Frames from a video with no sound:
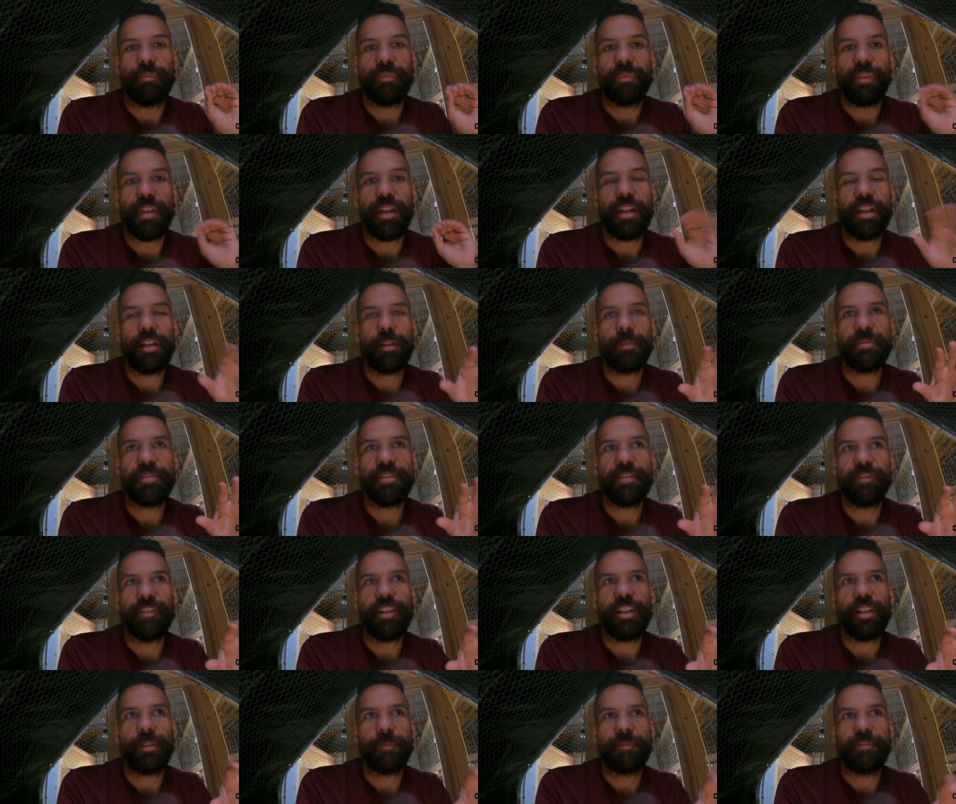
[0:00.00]
That helps
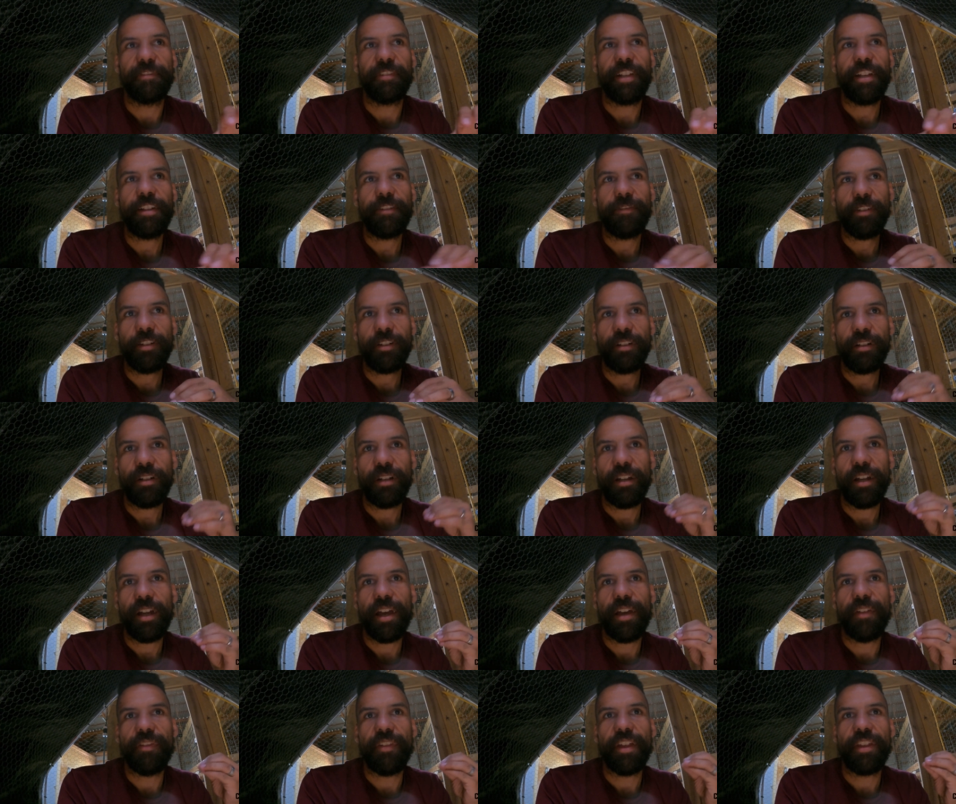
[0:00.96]
develop flavor,
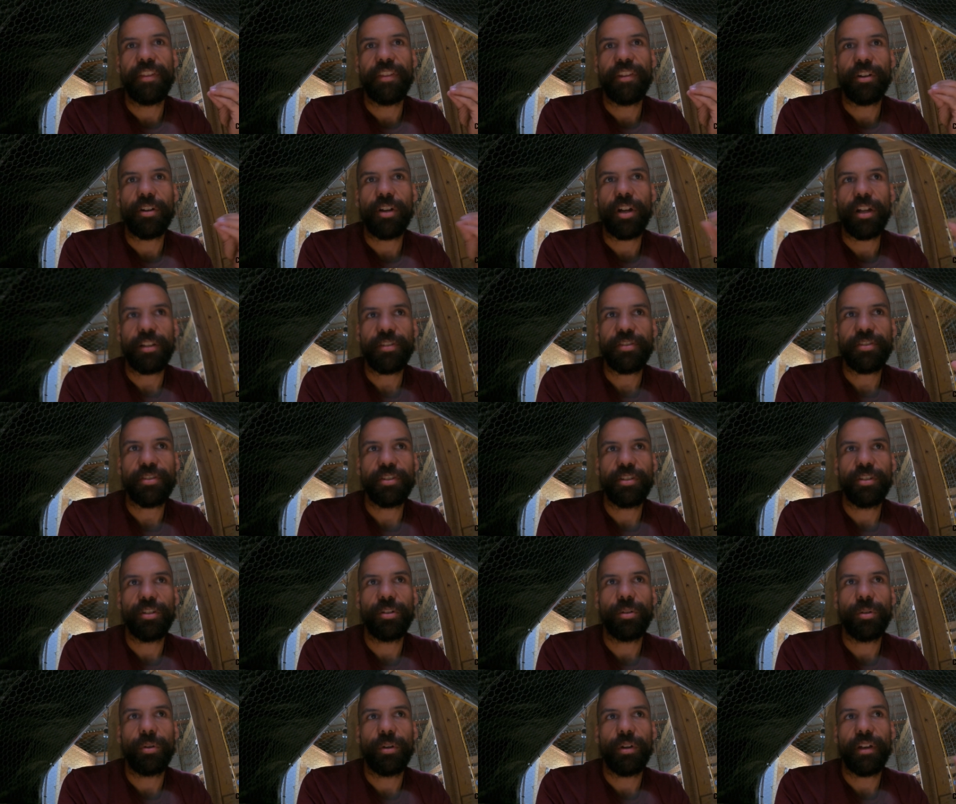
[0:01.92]
and then it's
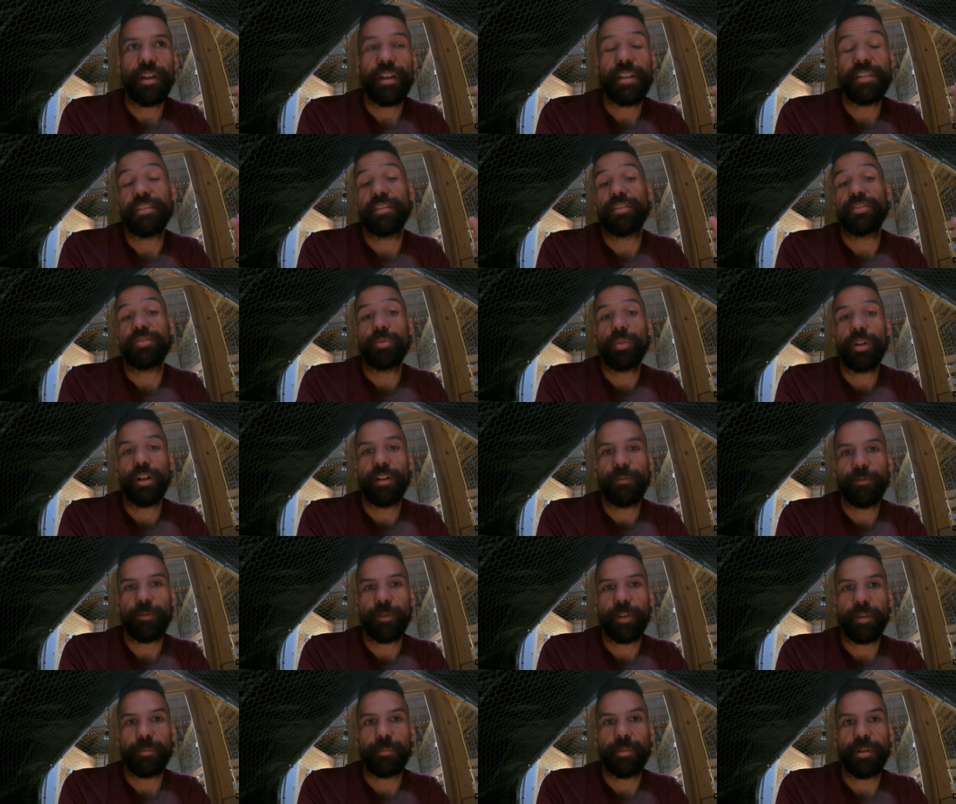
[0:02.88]
a
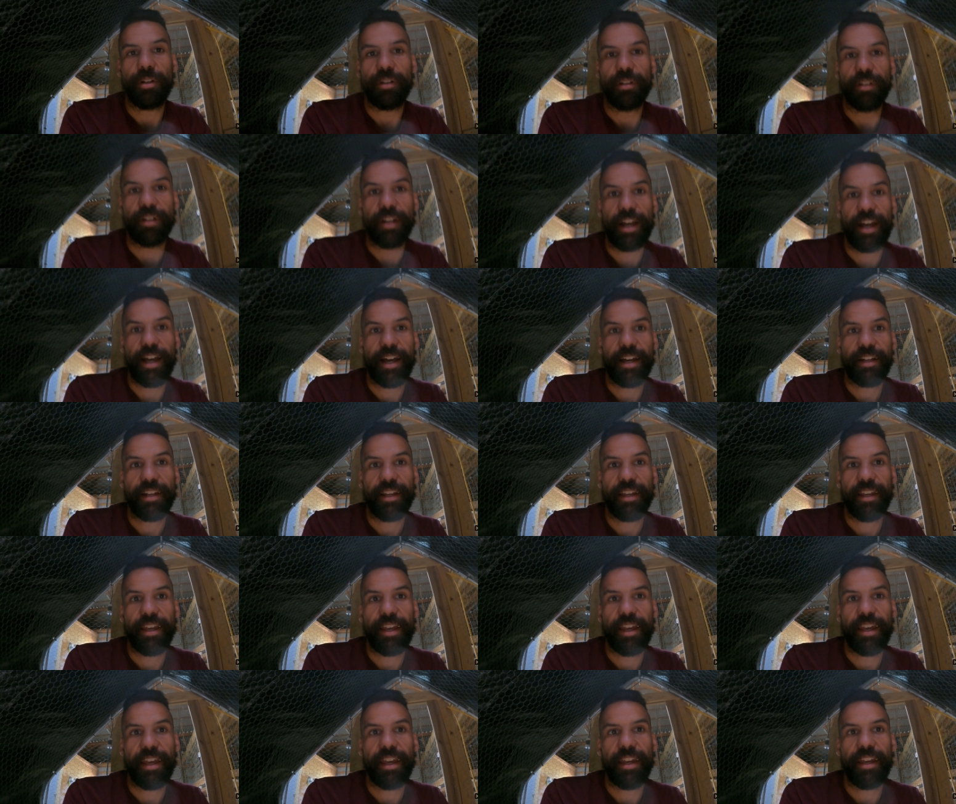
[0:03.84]
12-week bird, not
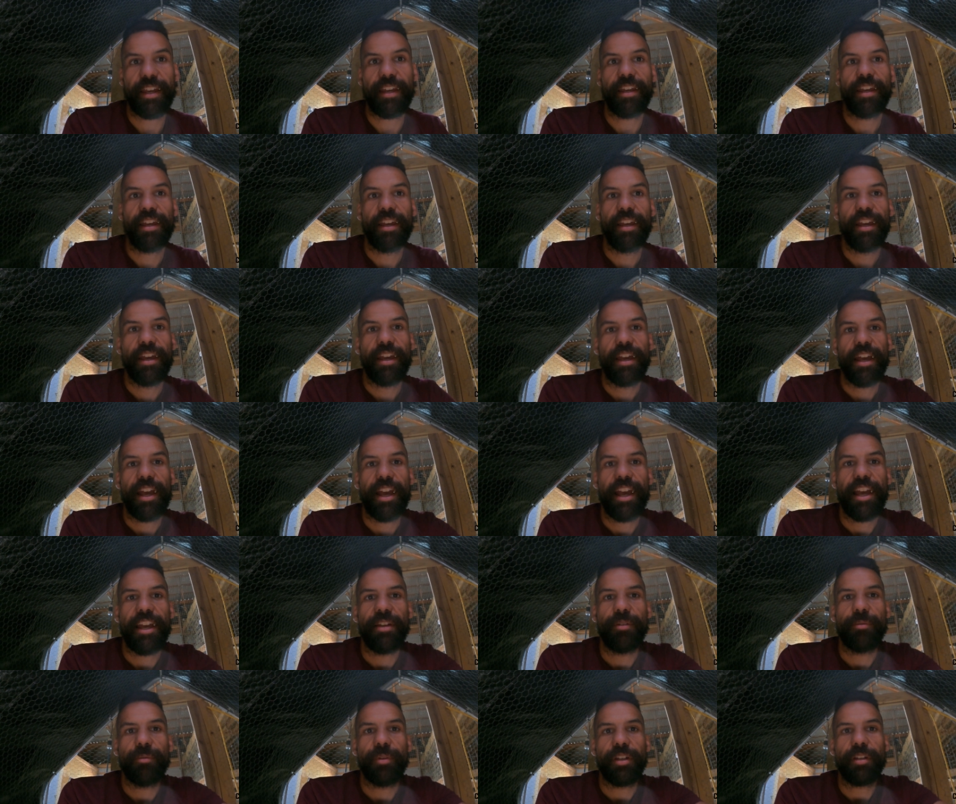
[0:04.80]
a
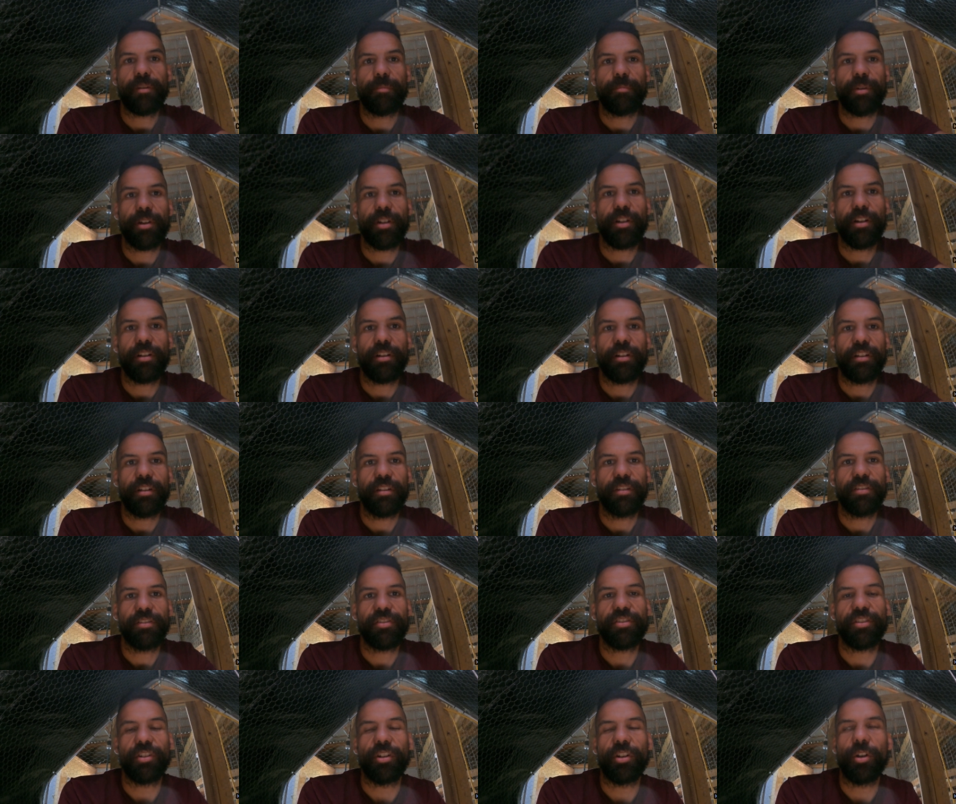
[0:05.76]
8-week bird,
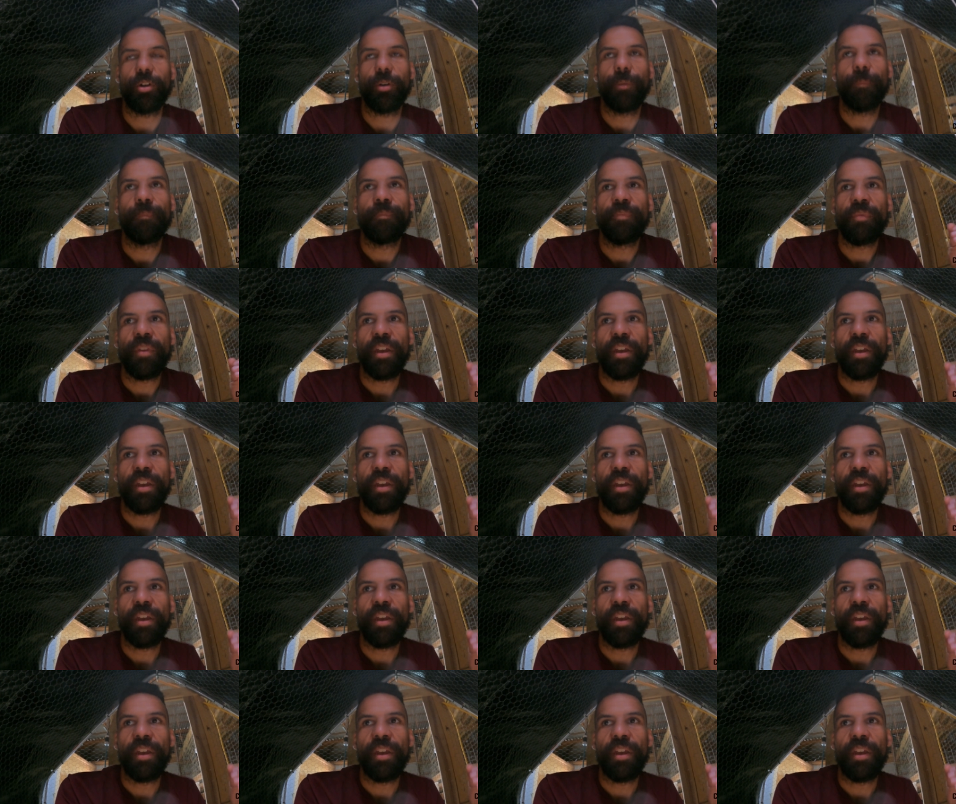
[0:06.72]
so